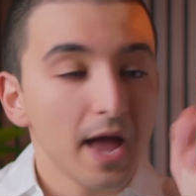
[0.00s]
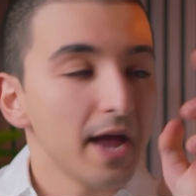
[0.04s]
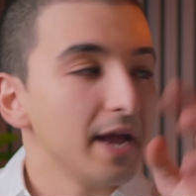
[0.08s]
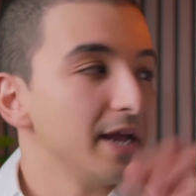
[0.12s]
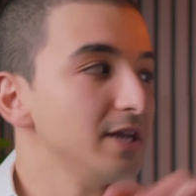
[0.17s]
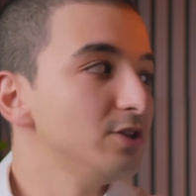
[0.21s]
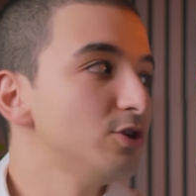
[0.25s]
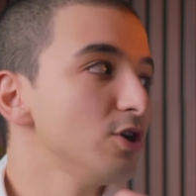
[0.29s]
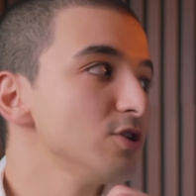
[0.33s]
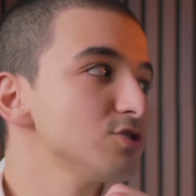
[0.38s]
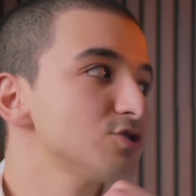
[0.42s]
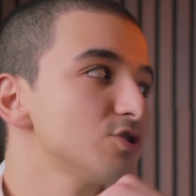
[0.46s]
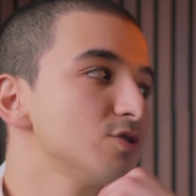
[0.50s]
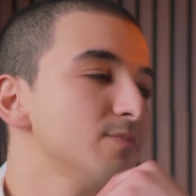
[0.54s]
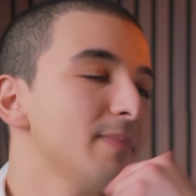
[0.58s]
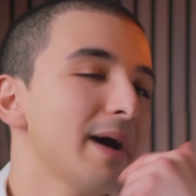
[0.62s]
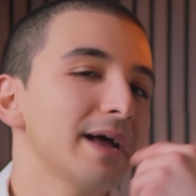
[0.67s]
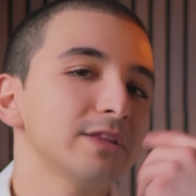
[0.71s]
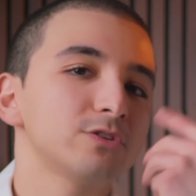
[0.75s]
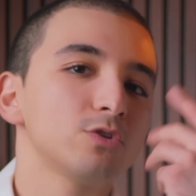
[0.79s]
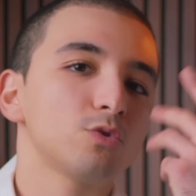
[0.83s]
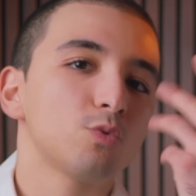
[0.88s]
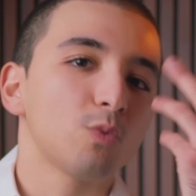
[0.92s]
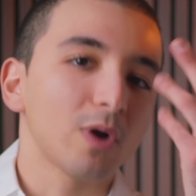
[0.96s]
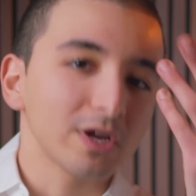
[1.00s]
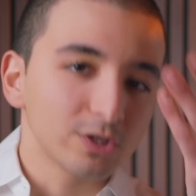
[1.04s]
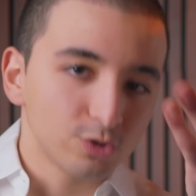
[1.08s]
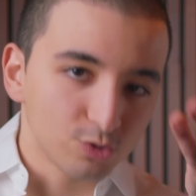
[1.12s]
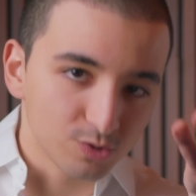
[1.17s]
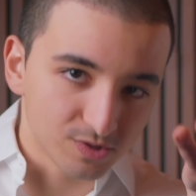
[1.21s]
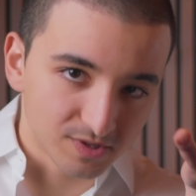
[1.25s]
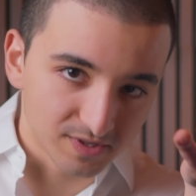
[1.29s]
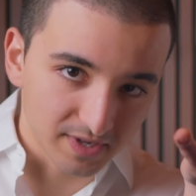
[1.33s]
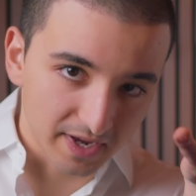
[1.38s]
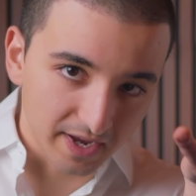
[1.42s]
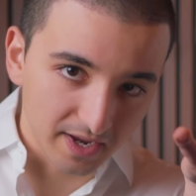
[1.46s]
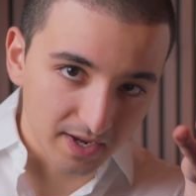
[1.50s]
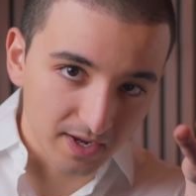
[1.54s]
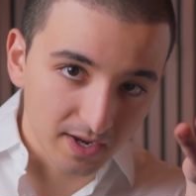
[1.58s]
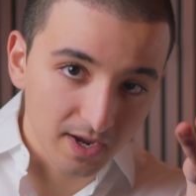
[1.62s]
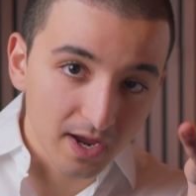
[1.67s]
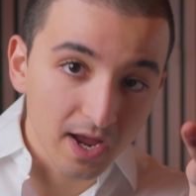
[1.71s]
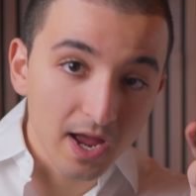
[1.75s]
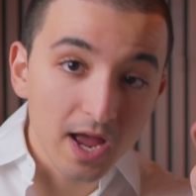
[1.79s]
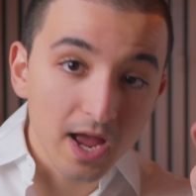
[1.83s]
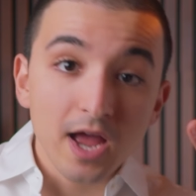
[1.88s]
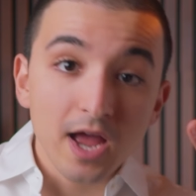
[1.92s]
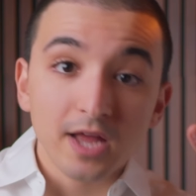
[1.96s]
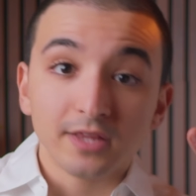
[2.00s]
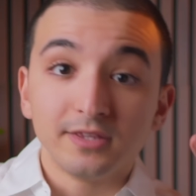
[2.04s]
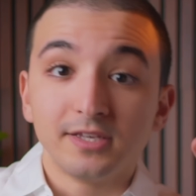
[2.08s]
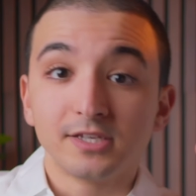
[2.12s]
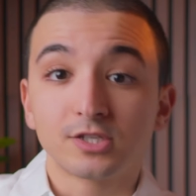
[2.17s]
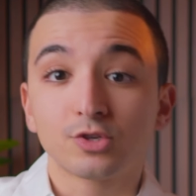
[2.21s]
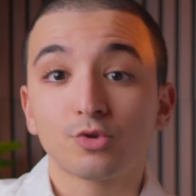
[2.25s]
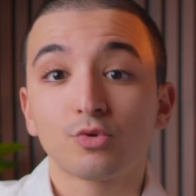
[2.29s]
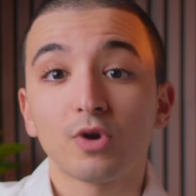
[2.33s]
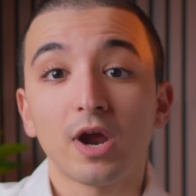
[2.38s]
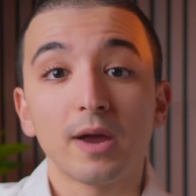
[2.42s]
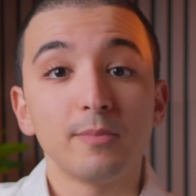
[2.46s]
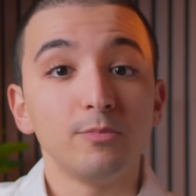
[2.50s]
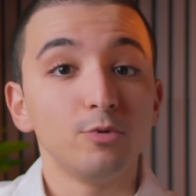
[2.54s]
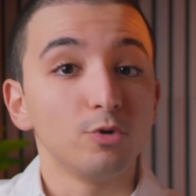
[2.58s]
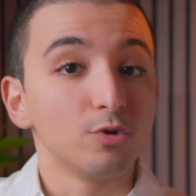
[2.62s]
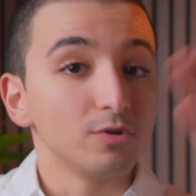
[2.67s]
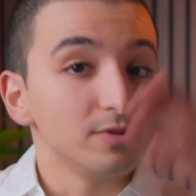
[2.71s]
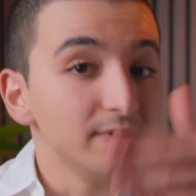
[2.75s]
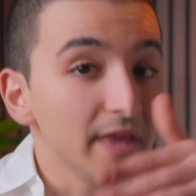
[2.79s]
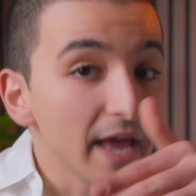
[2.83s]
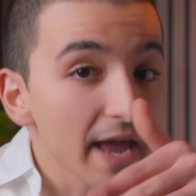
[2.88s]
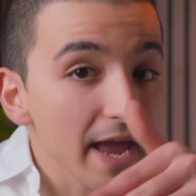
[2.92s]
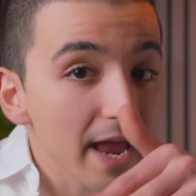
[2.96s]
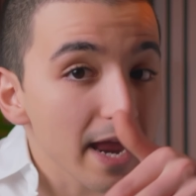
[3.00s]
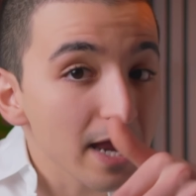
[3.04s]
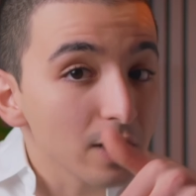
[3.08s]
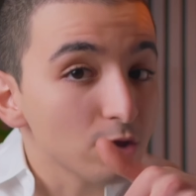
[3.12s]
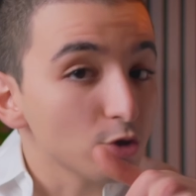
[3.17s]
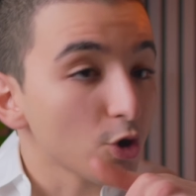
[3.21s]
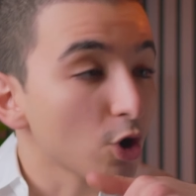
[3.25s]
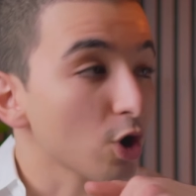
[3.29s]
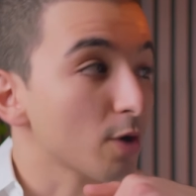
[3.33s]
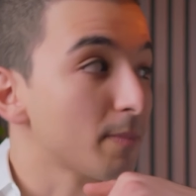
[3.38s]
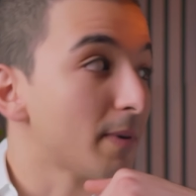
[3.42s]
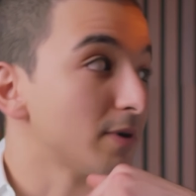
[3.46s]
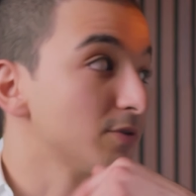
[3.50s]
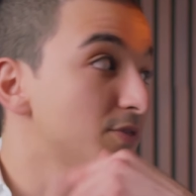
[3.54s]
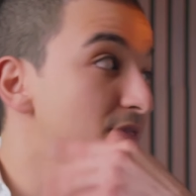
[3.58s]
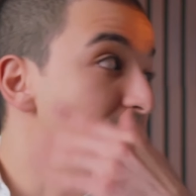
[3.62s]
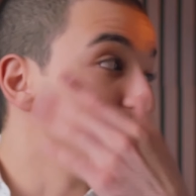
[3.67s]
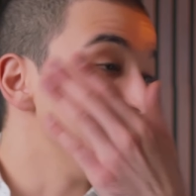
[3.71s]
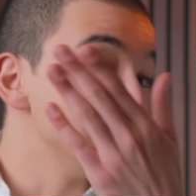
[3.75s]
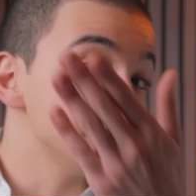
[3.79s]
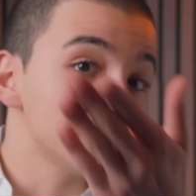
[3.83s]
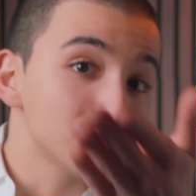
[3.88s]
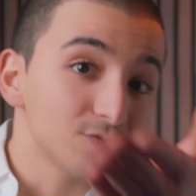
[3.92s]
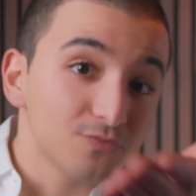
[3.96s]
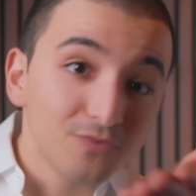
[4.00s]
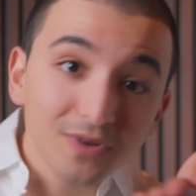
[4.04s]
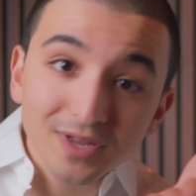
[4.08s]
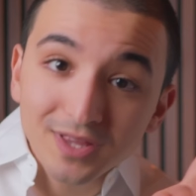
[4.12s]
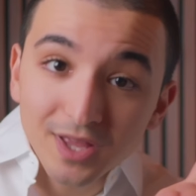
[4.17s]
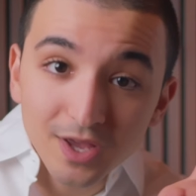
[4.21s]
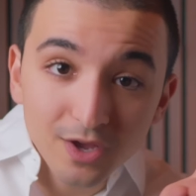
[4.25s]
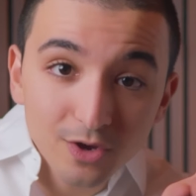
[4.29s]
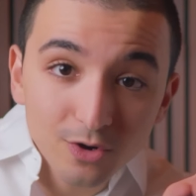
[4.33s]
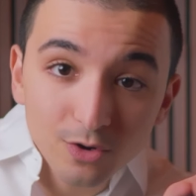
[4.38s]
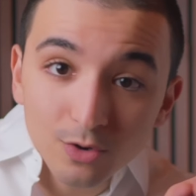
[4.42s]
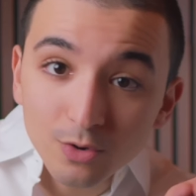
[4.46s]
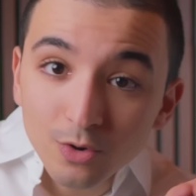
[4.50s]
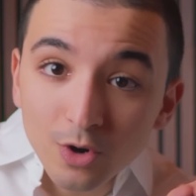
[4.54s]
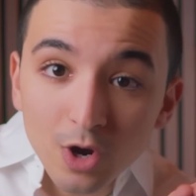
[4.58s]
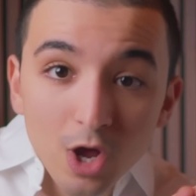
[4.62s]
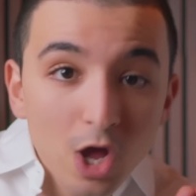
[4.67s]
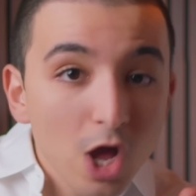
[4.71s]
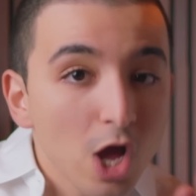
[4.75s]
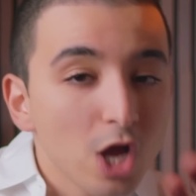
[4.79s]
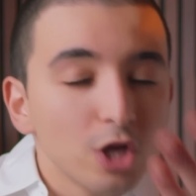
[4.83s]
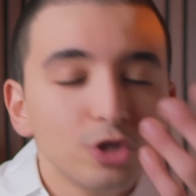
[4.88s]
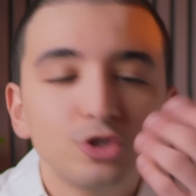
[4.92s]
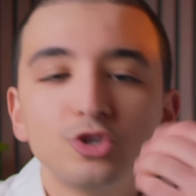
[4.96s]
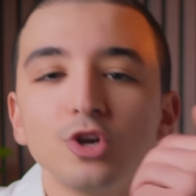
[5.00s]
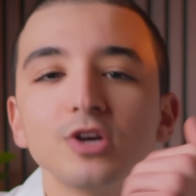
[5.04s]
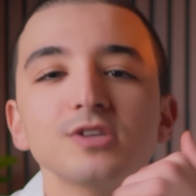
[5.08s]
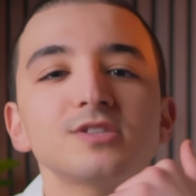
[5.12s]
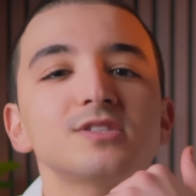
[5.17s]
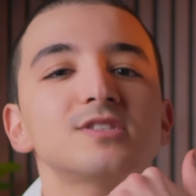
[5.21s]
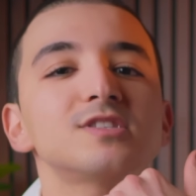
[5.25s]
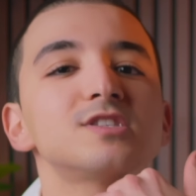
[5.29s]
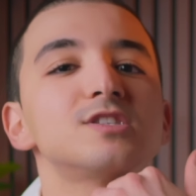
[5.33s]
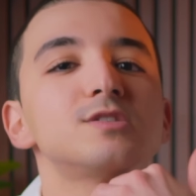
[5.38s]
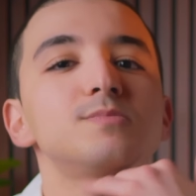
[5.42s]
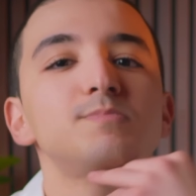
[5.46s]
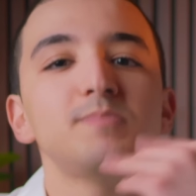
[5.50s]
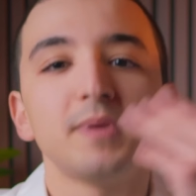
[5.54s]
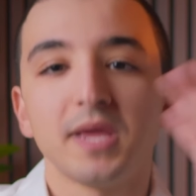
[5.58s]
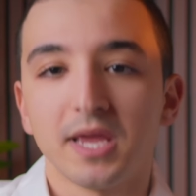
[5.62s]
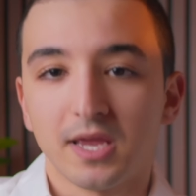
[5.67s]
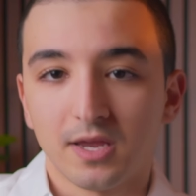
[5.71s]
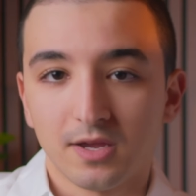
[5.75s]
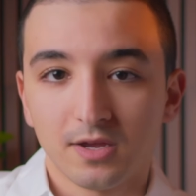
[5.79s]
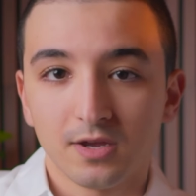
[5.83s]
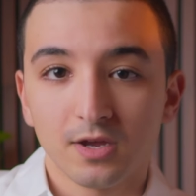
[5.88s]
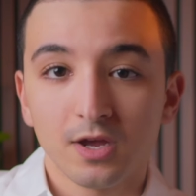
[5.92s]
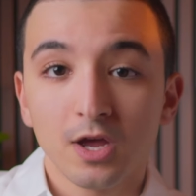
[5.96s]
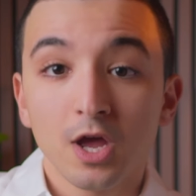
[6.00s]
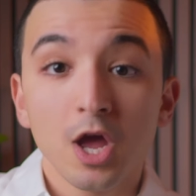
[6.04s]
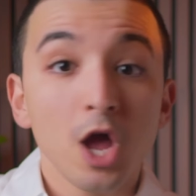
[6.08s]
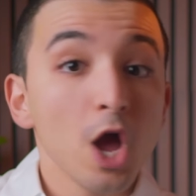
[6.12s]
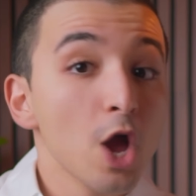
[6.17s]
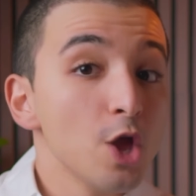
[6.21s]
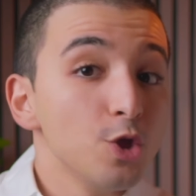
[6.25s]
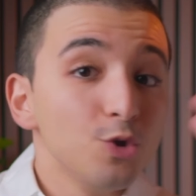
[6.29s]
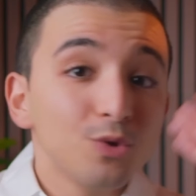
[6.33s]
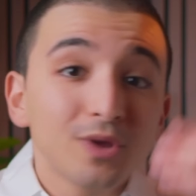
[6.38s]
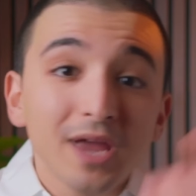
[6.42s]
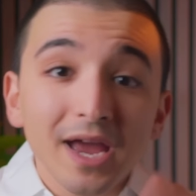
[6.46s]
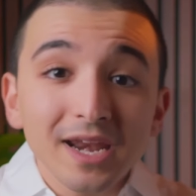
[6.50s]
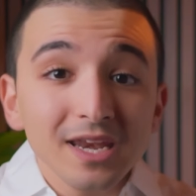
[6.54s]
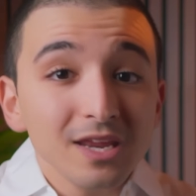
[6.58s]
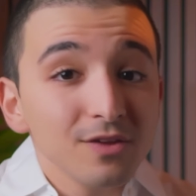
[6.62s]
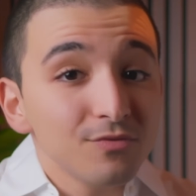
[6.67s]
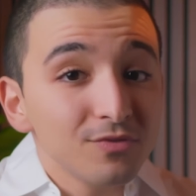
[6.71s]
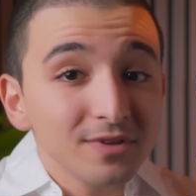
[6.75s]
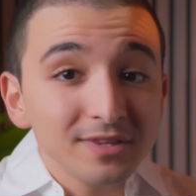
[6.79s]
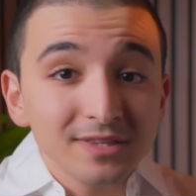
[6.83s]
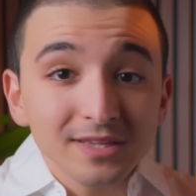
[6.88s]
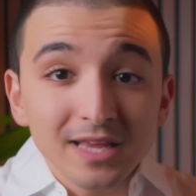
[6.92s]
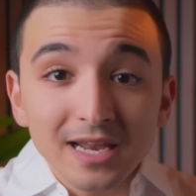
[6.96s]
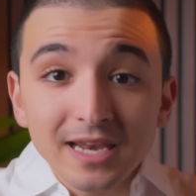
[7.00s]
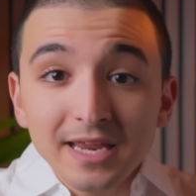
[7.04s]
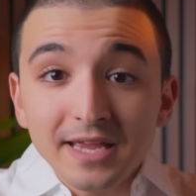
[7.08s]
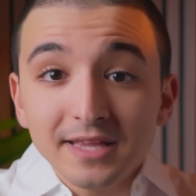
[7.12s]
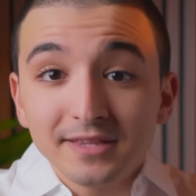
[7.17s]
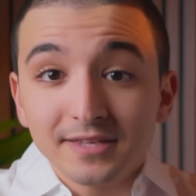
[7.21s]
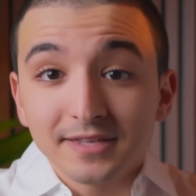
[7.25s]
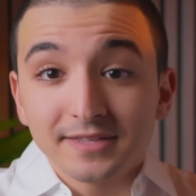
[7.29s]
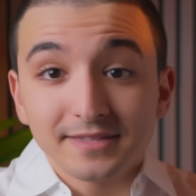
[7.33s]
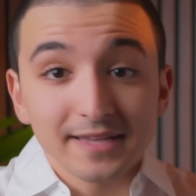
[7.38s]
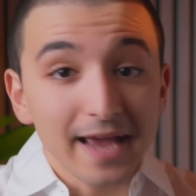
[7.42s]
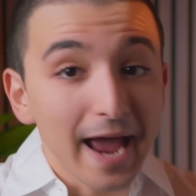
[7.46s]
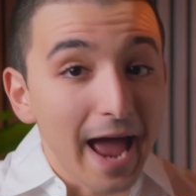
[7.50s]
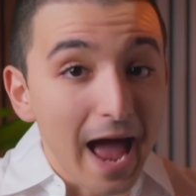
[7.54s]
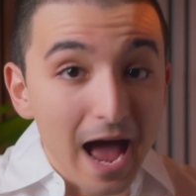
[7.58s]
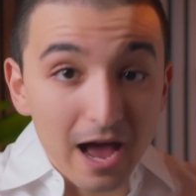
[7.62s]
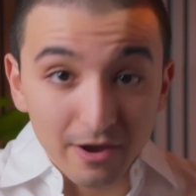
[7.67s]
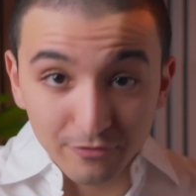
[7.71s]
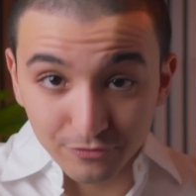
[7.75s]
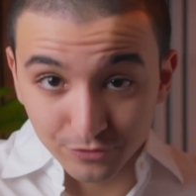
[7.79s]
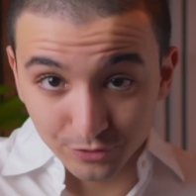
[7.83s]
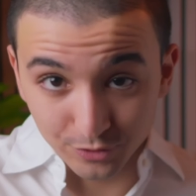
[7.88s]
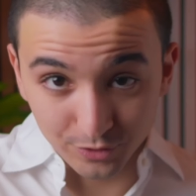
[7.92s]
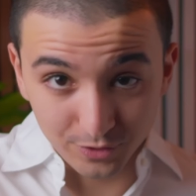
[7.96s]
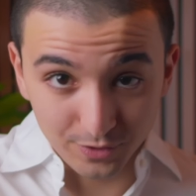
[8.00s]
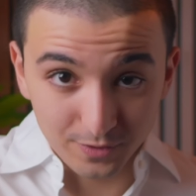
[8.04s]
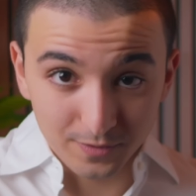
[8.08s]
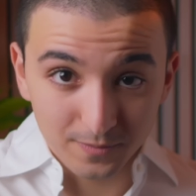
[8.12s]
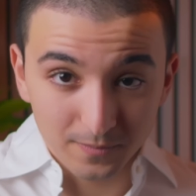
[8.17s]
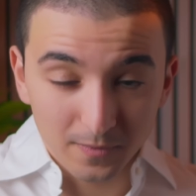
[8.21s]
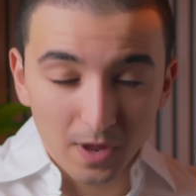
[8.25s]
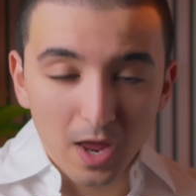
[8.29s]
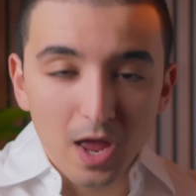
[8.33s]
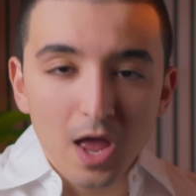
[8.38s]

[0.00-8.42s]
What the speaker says: It doesn't matter what you say. Describe your day, talk about this video, just speak. You can even delete it after.